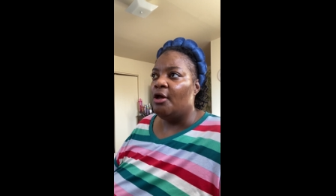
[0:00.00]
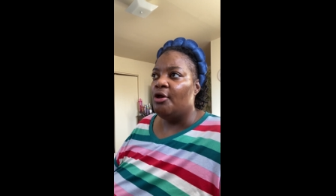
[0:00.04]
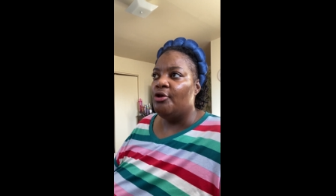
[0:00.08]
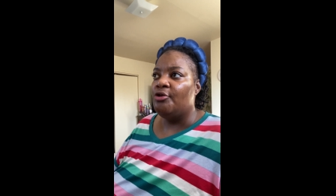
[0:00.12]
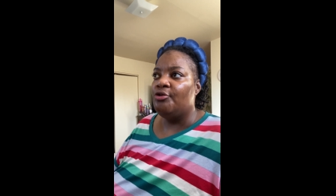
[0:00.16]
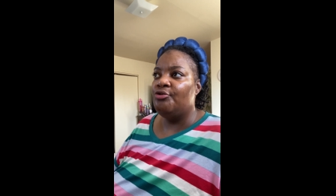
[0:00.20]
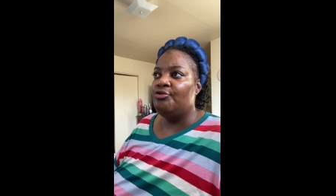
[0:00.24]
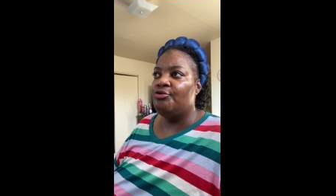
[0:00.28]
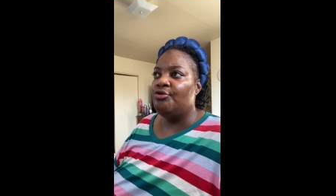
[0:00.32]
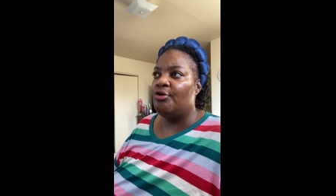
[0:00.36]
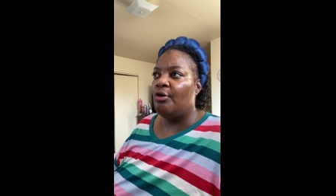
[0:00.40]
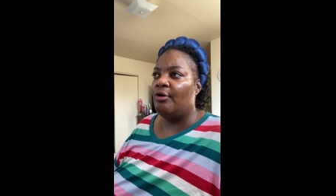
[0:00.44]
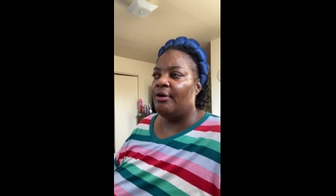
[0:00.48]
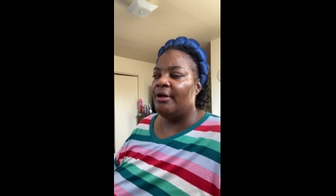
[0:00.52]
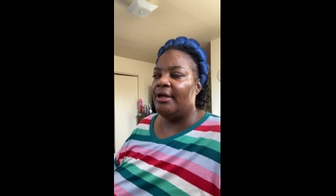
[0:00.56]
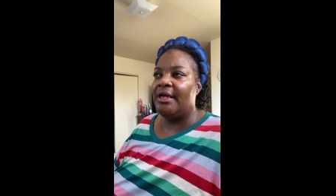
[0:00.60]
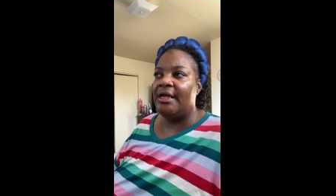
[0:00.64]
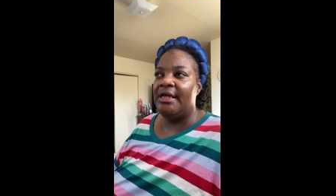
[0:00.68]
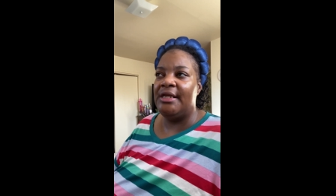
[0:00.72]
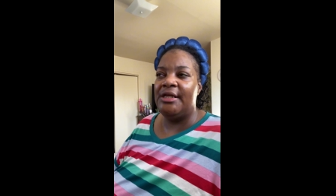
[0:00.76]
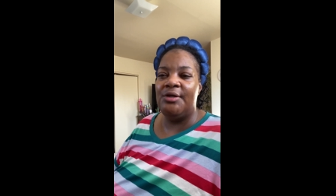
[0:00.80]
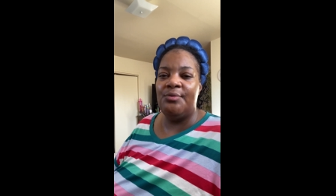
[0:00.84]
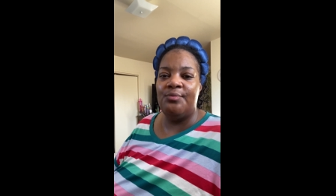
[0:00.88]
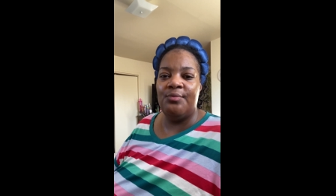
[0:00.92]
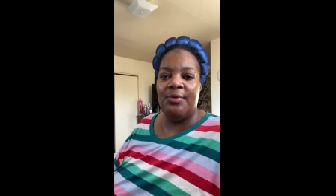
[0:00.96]
You know,
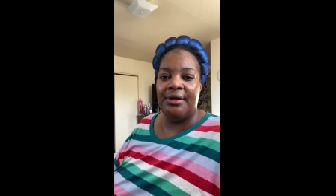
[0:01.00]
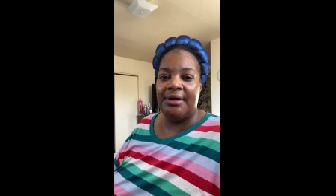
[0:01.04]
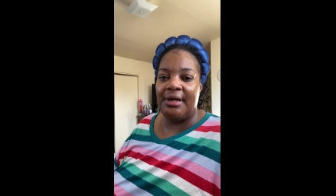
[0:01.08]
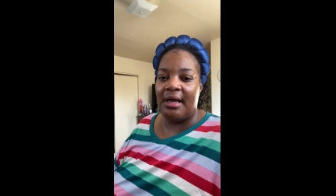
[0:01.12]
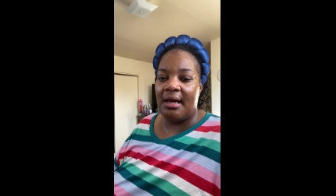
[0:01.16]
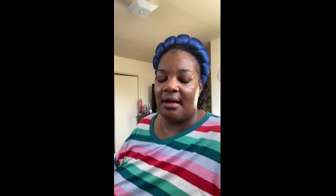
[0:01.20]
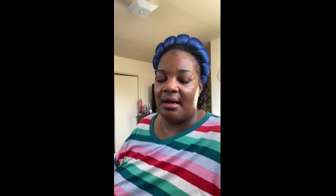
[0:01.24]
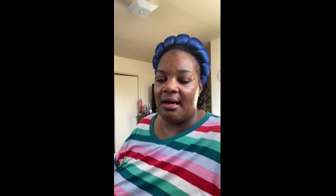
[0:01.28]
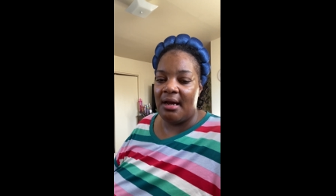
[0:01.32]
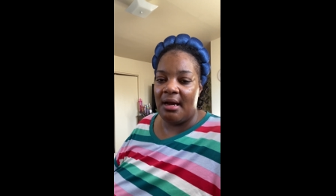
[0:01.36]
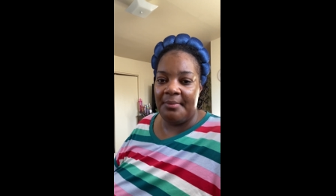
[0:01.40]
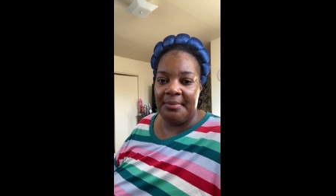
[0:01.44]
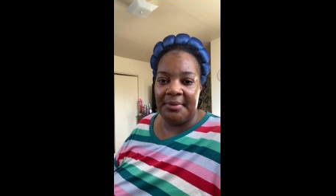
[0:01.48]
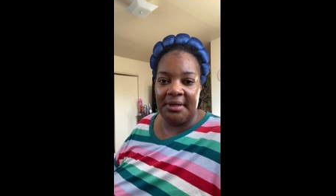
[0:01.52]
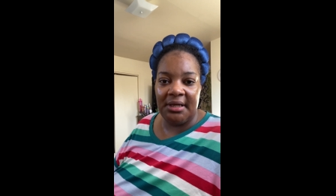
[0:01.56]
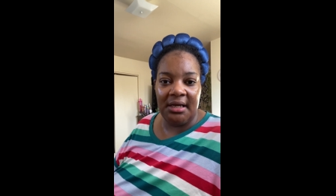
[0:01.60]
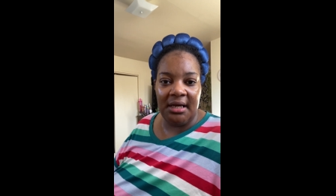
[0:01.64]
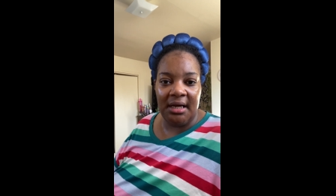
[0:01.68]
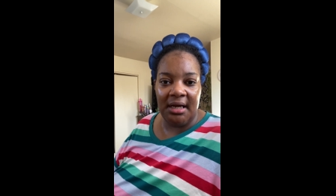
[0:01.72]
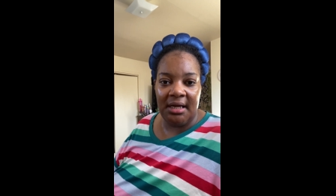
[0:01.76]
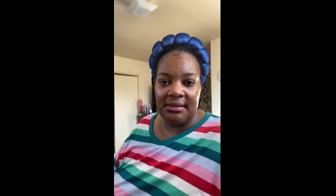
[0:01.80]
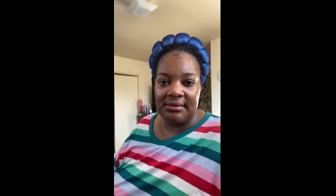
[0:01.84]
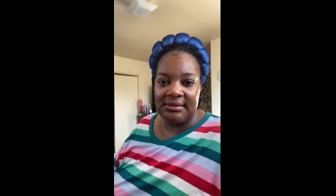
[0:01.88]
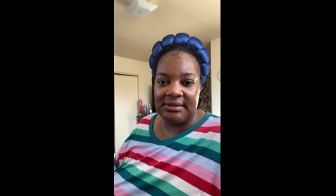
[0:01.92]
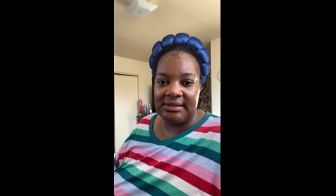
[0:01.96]
anyone I come in
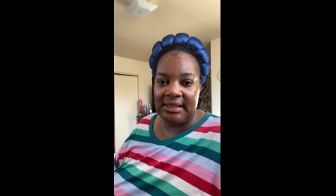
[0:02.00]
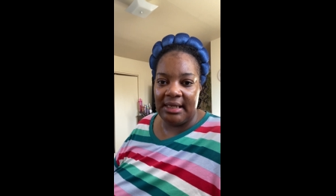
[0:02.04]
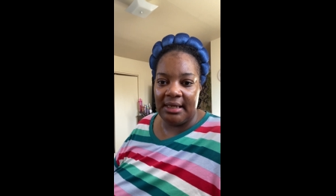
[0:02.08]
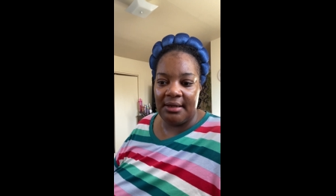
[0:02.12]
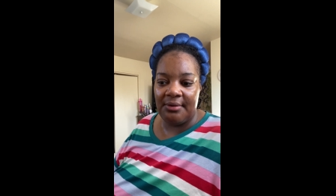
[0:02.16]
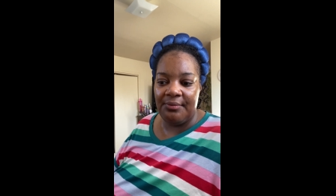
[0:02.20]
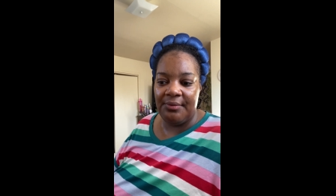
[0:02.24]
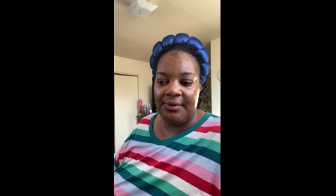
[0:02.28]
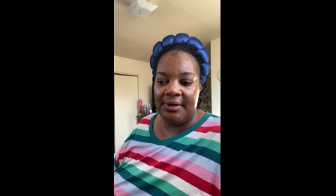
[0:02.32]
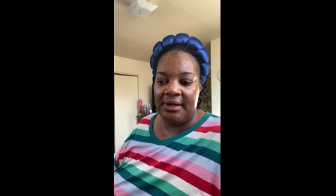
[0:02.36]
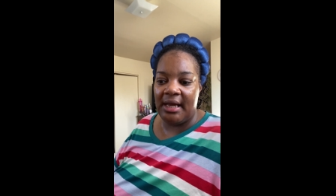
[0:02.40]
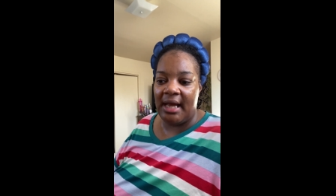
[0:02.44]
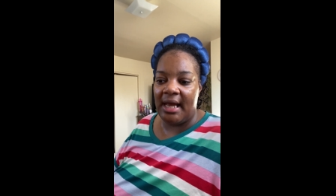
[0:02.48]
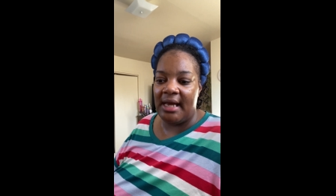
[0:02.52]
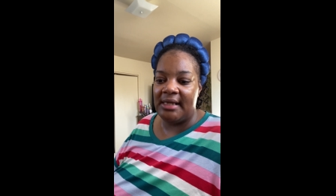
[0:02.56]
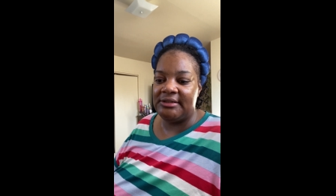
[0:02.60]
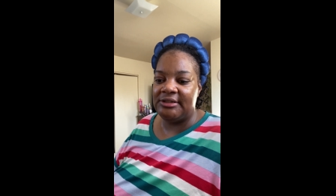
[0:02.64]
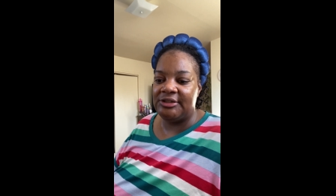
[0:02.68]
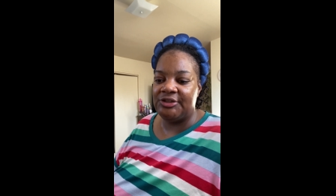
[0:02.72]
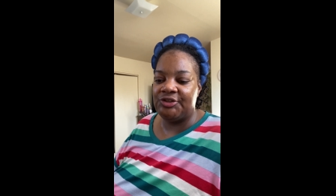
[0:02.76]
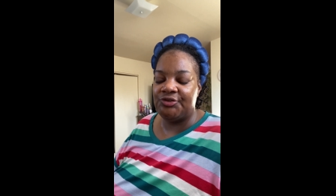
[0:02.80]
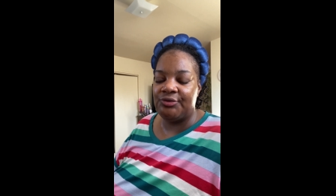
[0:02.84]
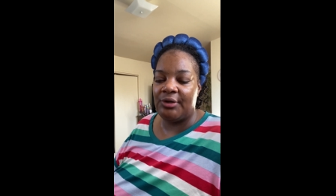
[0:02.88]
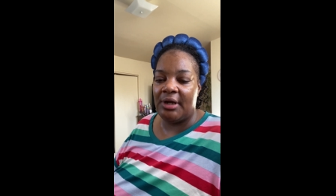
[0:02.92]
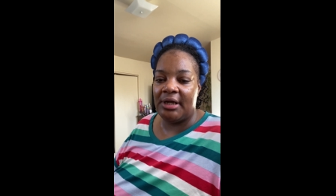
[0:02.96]
contact with, I
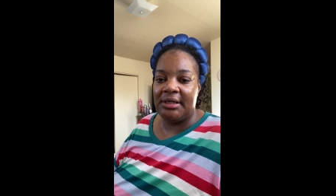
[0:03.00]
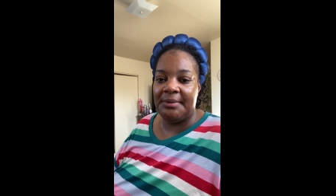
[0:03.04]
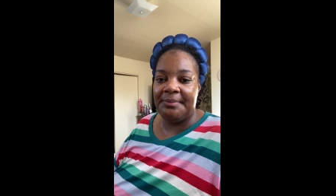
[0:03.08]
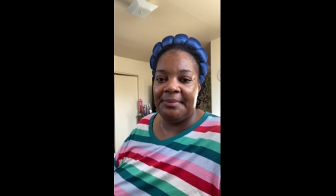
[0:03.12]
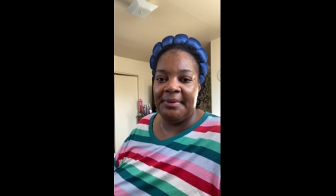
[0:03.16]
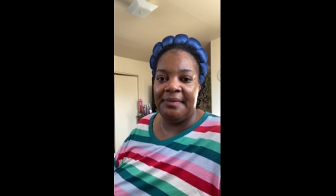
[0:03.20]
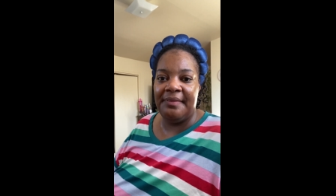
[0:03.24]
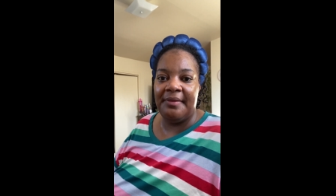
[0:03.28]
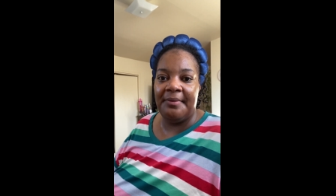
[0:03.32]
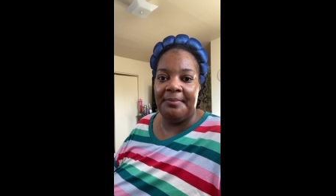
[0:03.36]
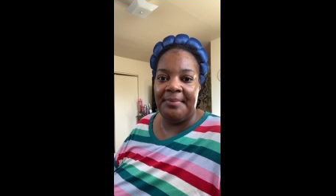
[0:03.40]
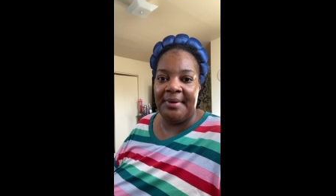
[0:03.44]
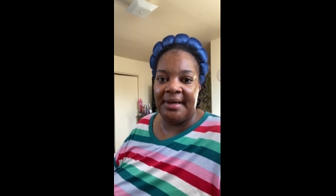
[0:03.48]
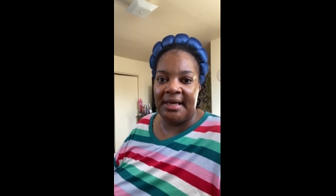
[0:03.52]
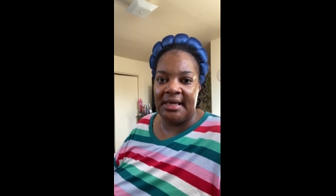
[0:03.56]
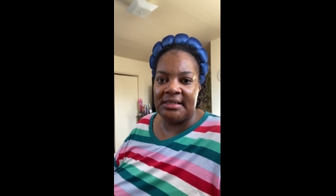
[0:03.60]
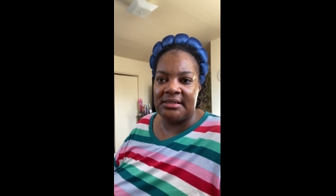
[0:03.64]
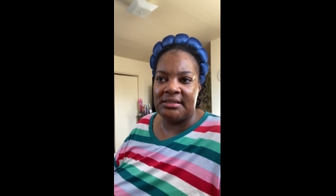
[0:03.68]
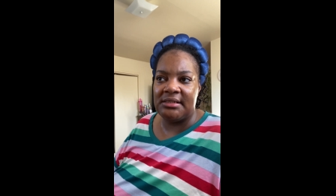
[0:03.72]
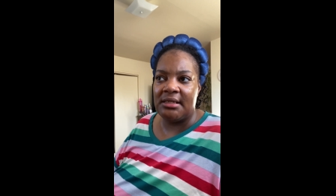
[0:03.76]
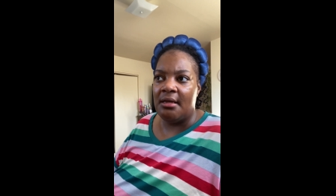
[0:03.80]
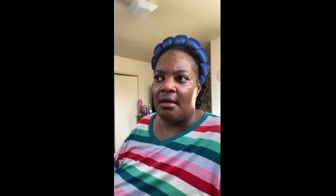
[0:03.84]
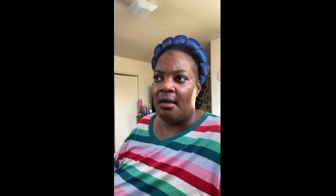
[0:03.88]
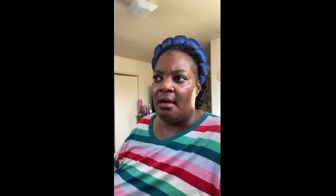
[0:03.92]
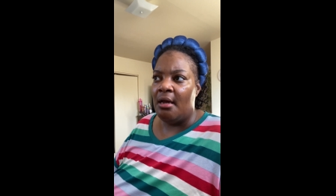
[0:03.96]
just try to be the best